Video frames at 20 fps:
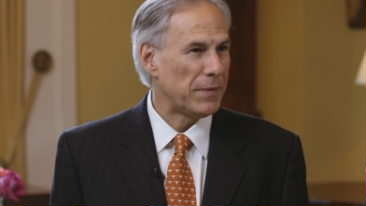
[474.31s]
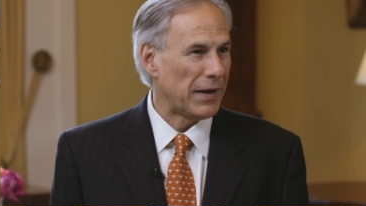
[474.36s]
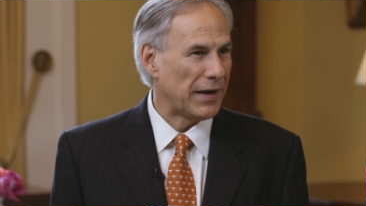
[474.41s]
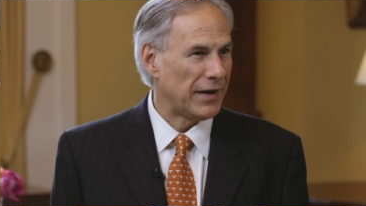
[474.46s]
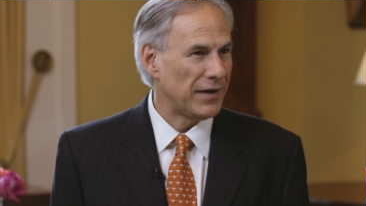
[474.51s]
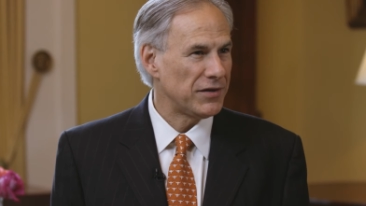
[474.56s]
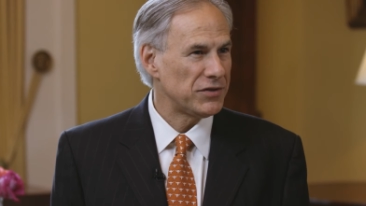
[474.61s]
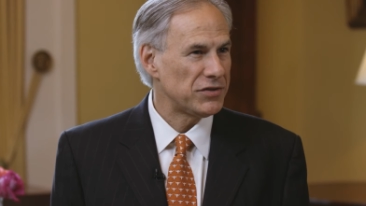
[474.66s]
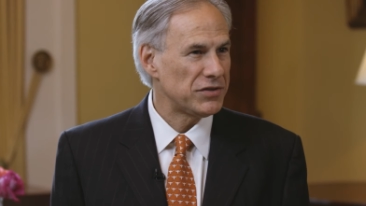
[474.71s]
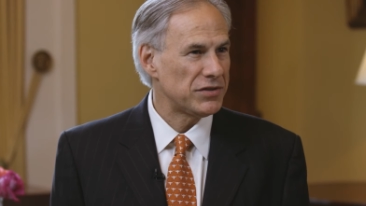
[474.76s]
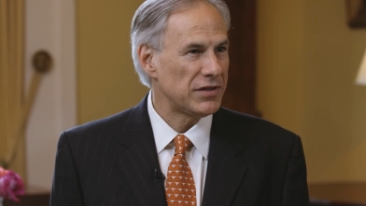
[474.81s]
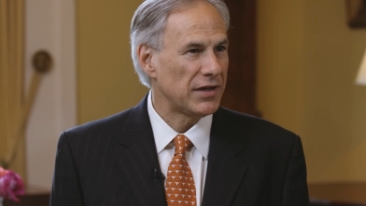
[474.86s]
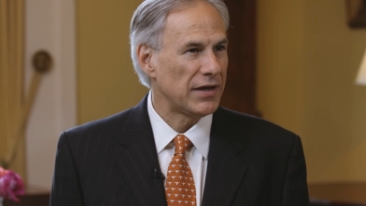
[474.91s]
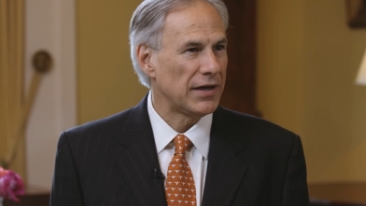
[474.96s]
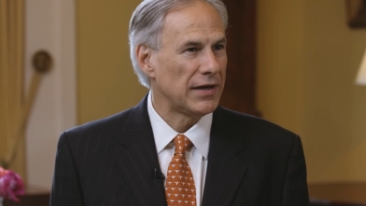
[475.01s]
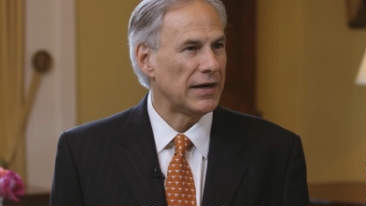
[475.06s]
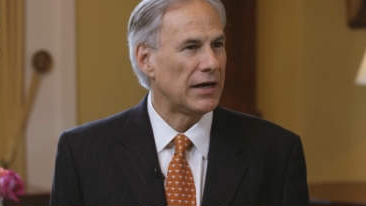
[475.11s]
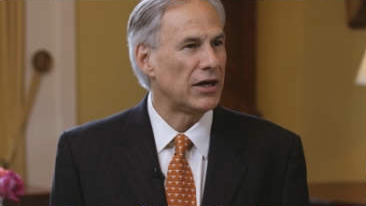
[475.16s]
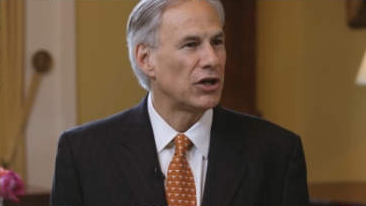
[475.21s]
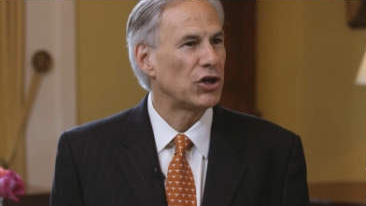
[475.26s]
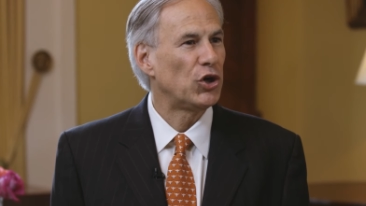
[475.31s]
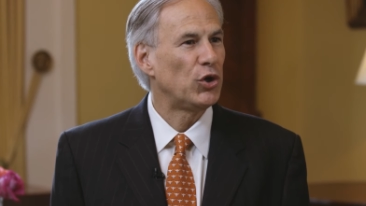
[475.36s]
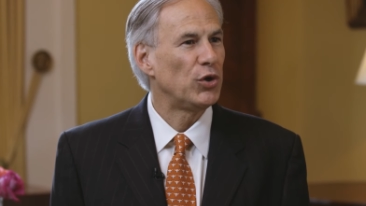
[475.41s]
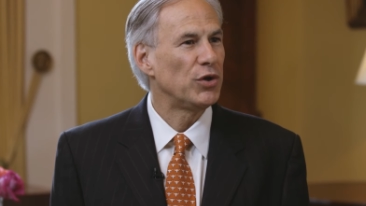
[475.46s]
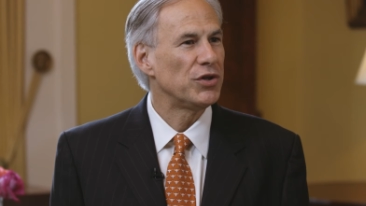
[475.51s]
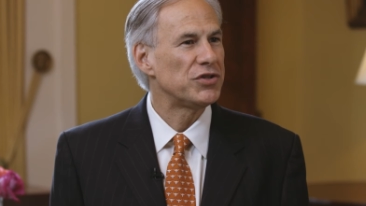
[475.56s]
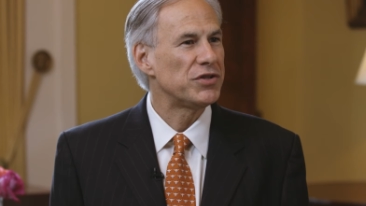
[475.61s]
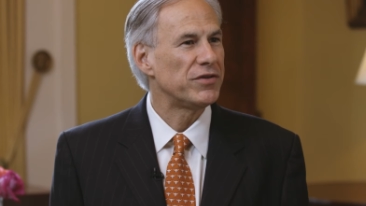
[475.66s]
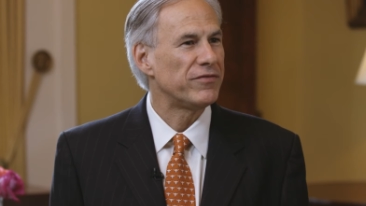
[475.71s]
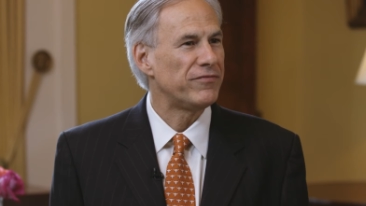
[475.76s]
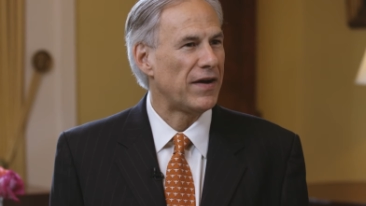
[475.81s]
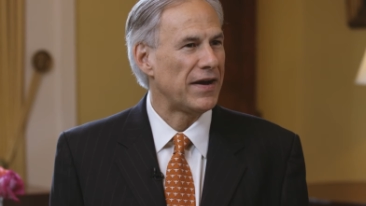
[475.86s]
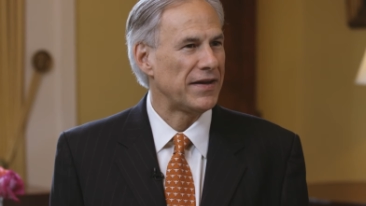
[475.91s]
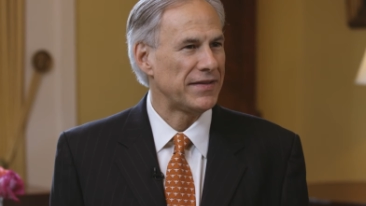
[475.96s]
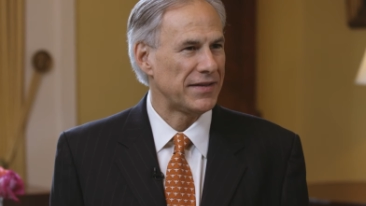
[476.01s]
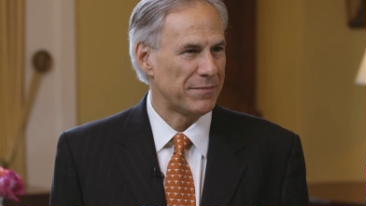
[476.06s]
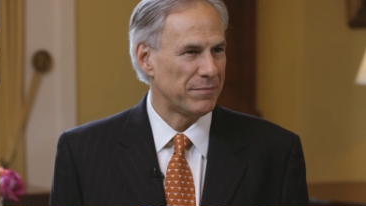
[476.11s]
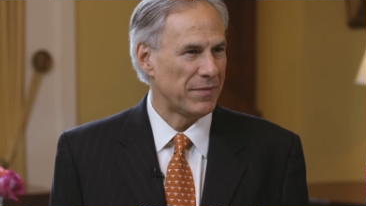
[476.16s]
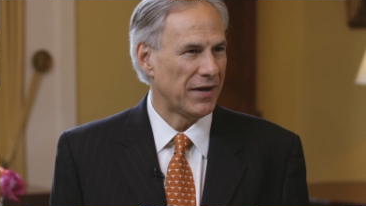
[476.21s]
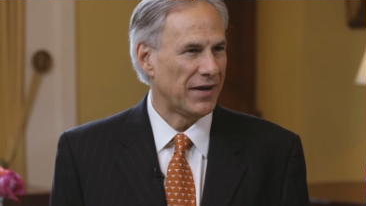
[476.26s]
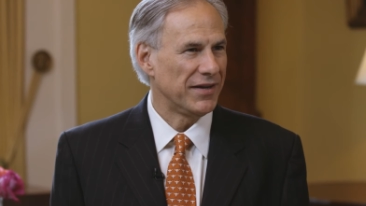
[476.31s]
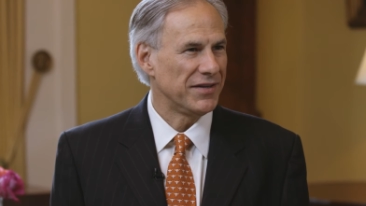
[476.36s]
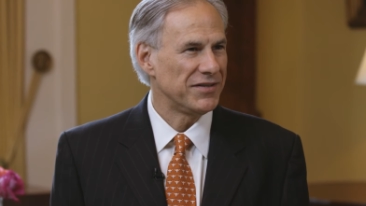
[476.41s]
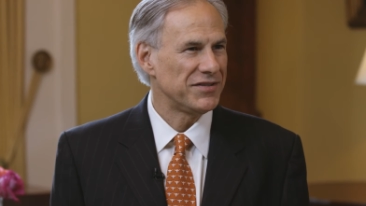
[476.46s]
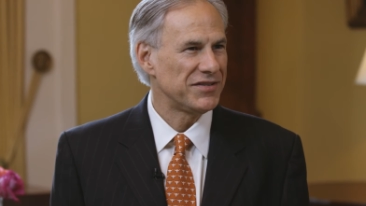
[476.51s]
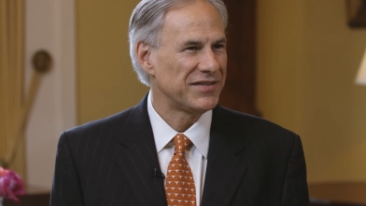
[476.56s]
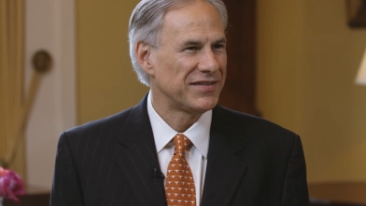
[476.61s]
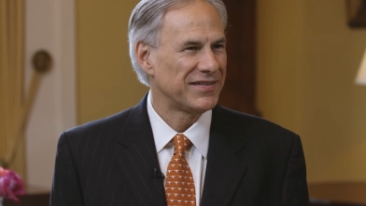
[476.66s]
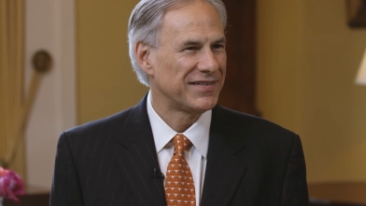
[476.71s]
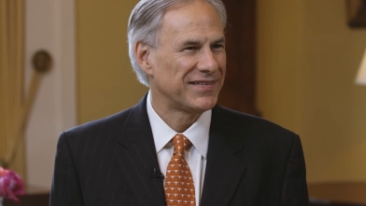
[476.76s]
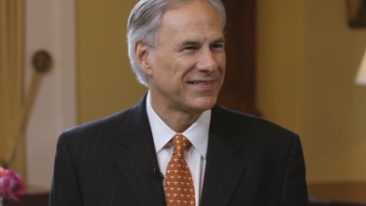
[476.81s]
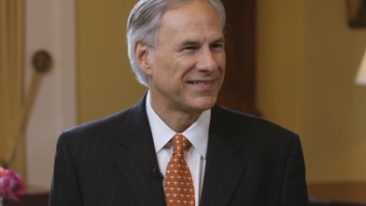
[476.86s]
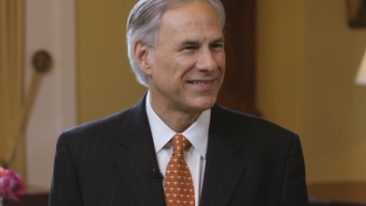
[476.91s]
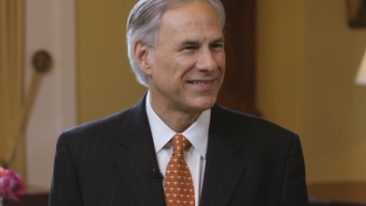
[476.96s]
a balance, and our goal is to find that balance.